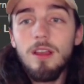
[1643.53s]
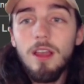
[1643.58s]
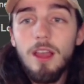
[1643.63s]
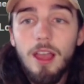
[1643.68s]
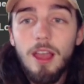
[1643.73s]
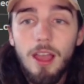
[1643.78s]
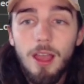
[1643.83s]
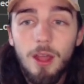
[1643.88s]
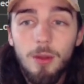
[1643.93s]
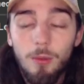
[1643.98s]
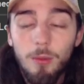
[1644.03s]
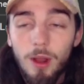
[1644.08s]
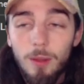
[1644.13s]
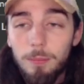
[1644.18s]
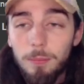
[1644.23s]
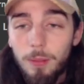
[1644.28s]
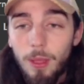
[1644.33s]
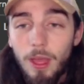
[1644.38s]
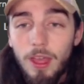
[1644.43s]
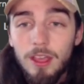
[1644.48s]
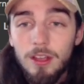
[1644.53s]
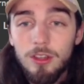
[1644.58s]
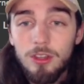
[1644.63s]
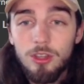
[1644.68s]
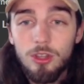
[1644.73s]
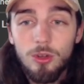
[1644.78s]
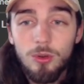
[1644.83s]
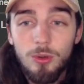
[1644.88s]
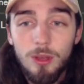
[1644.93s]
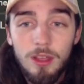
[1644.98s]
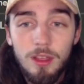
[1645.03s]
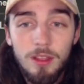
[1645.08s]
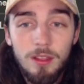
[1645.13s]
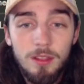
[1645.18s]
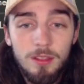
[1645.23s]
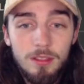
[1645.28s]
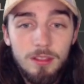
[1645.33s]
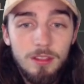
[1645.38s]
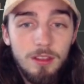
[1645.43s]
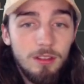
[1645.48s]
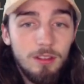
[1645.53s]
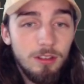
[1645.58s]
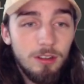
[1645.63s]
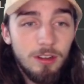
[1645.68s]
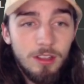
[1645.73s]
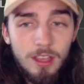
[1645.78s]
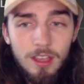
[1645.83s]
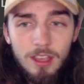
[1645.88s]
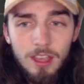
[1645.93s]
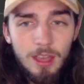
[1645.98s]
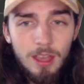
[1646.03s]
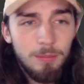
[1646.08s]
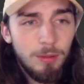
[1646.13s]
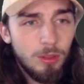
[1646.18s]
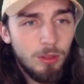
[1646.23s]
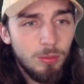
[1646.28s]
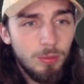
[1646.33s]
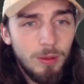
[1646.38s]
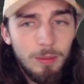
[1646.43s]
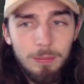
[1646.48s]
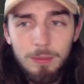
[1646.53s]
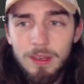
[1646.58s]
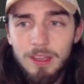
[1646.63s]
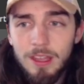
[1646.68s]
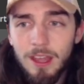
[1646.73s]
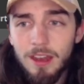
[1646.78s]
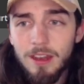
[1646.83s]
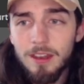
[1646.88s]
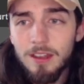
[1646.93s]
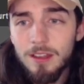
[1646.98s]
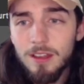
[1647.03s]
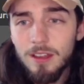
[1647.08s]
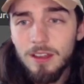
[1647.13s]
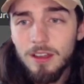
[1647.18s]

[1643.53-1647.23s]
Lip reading: And what I'm playing to is Sneasler King Gambit sweep in the end.